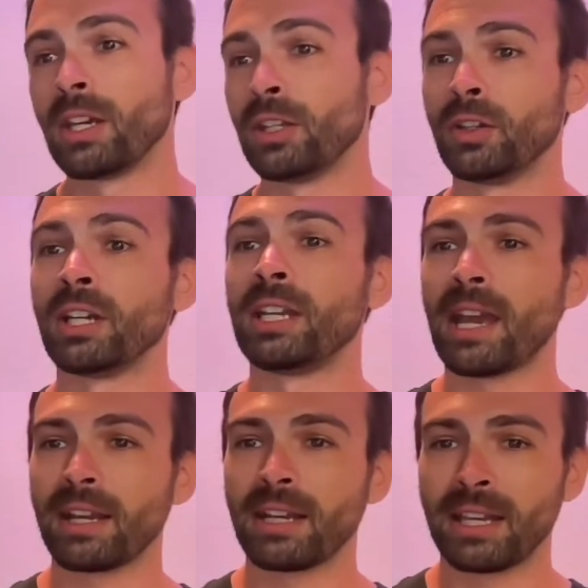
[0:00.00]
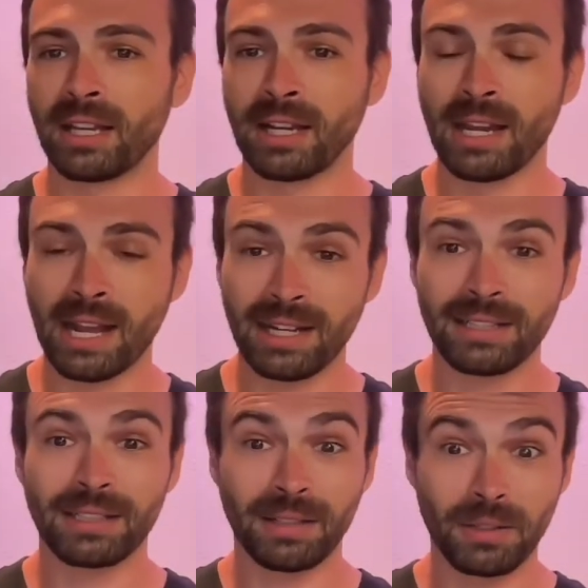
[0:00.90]
You can
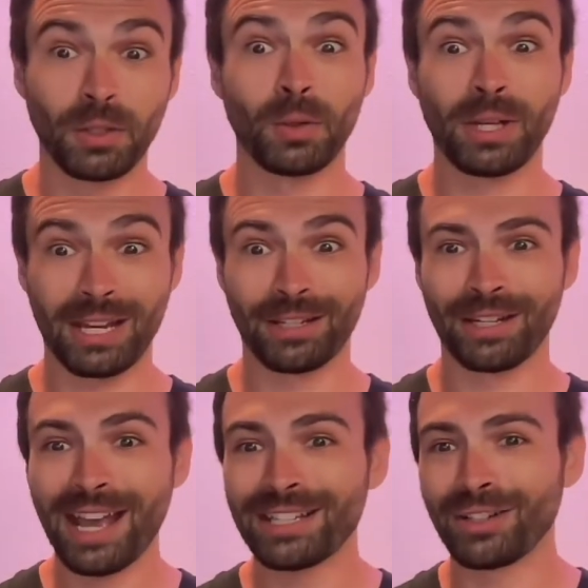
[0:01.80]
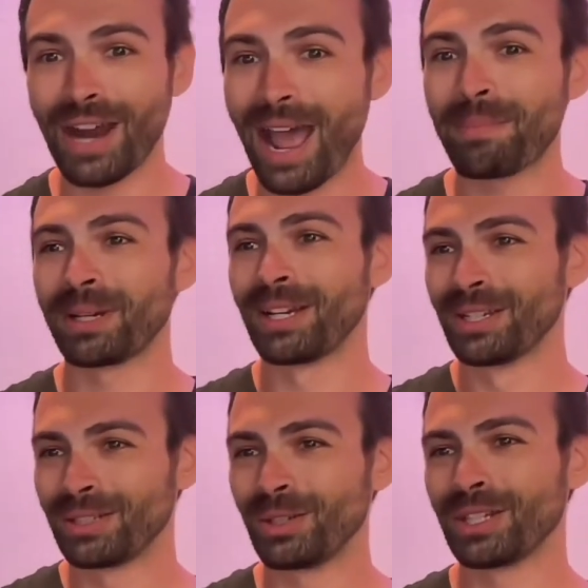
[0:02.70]
connect your app
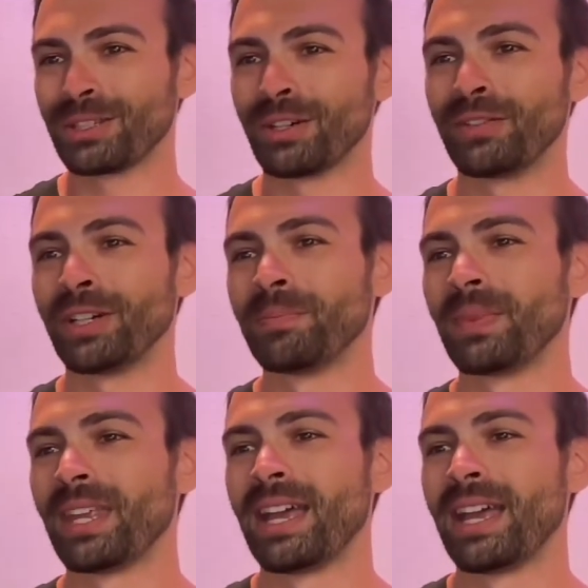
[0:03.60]
to the server,